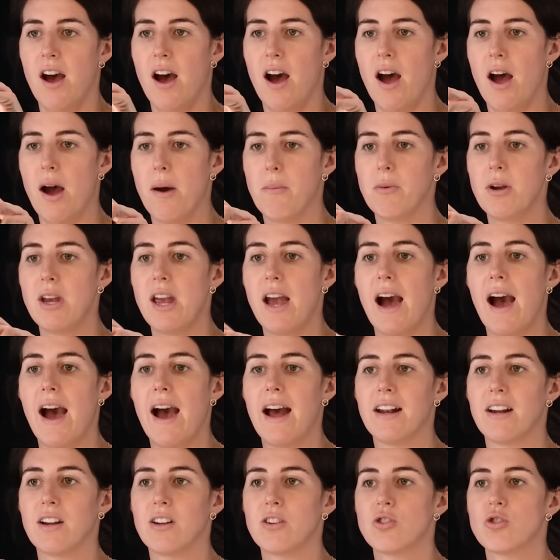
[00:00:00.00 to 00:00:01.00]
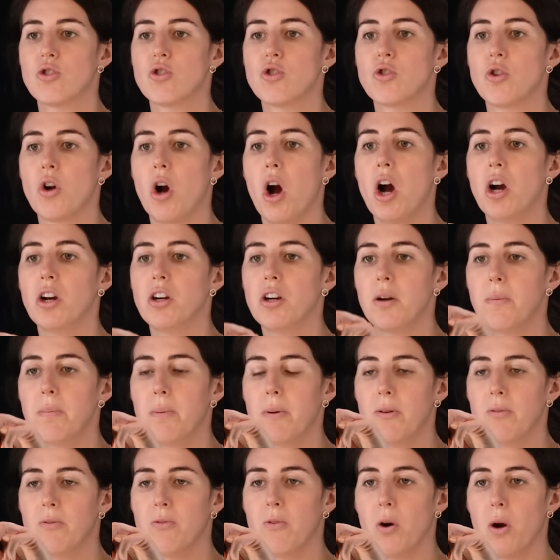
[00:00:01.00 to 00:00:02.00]
um, we had stronger
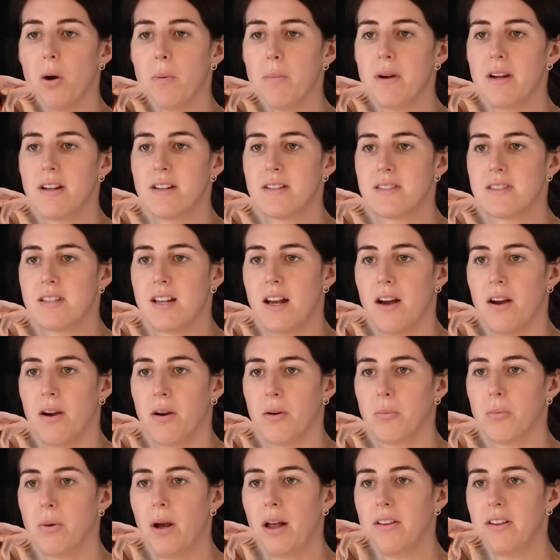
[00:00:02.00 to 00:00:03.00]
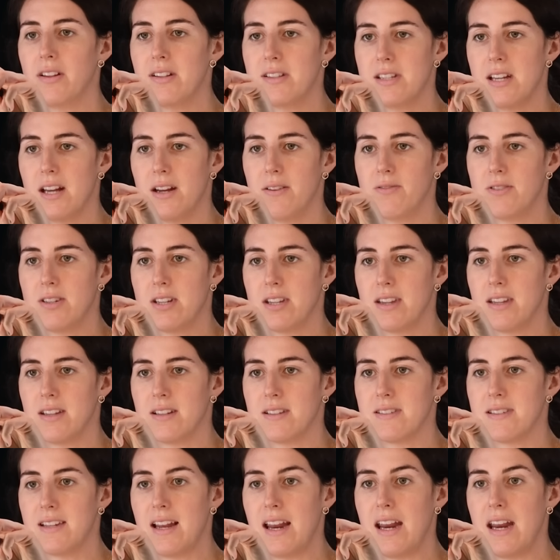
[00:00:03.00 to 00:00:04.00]
performance relative to the
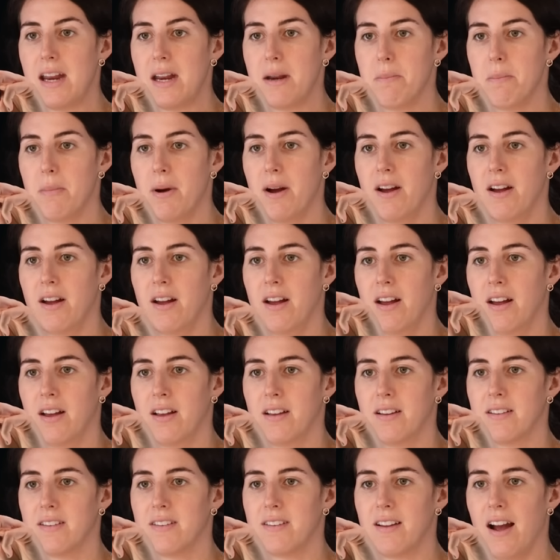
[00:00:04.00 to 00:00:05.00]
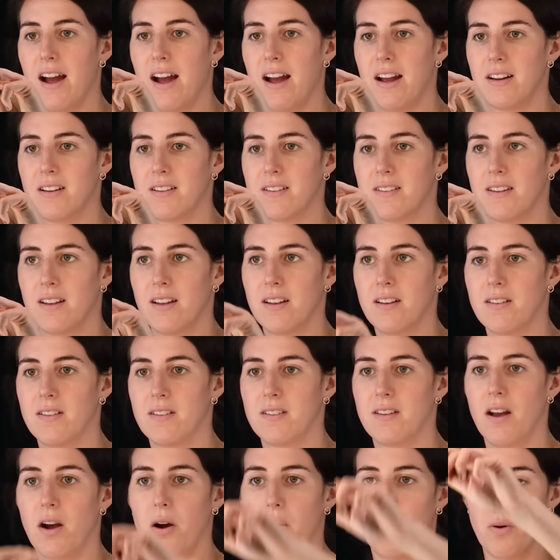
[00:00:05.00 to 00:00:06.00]
same size.
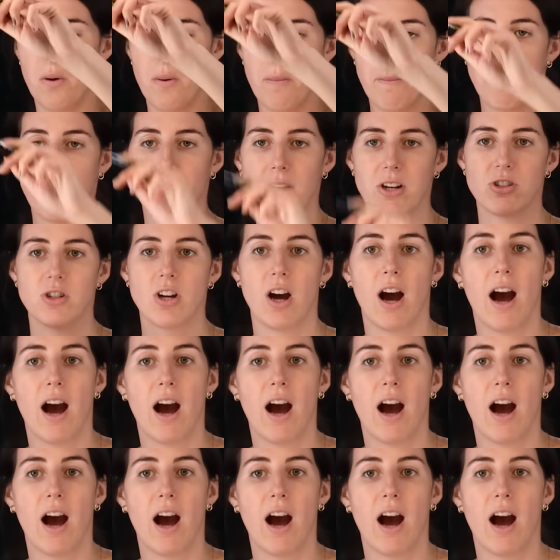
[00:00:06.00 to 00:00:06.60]
So, much